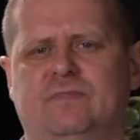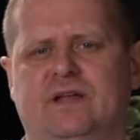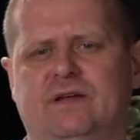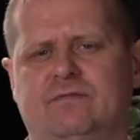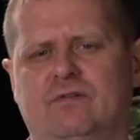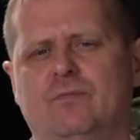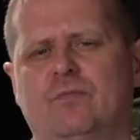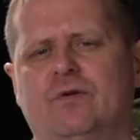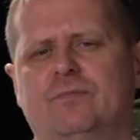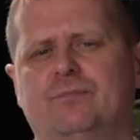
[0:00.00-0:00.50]

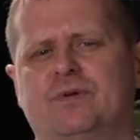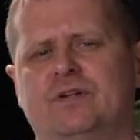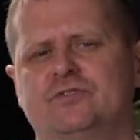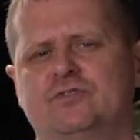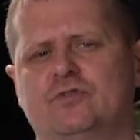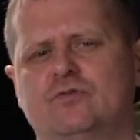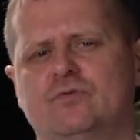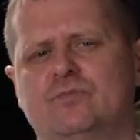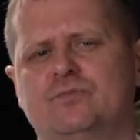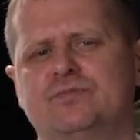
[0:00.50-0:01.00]
everyone
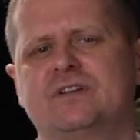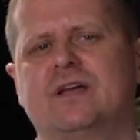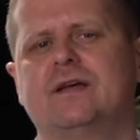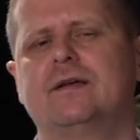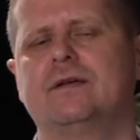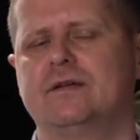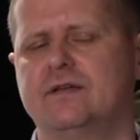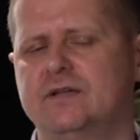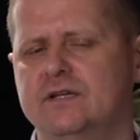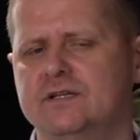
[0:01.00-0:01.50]
presumes
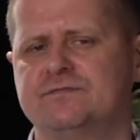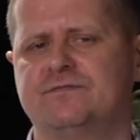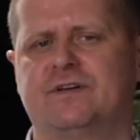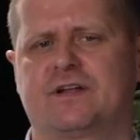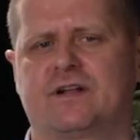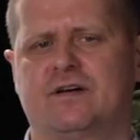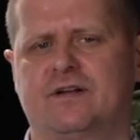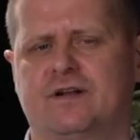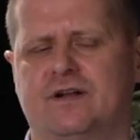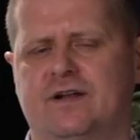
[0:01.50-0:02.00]
is
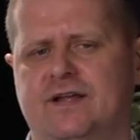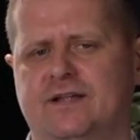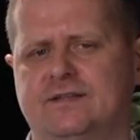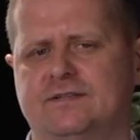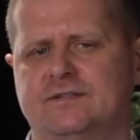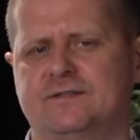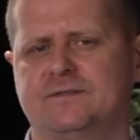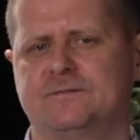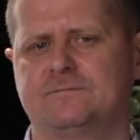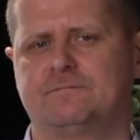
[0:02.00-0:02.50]
Ferrari
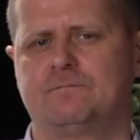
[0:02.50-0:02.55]
red.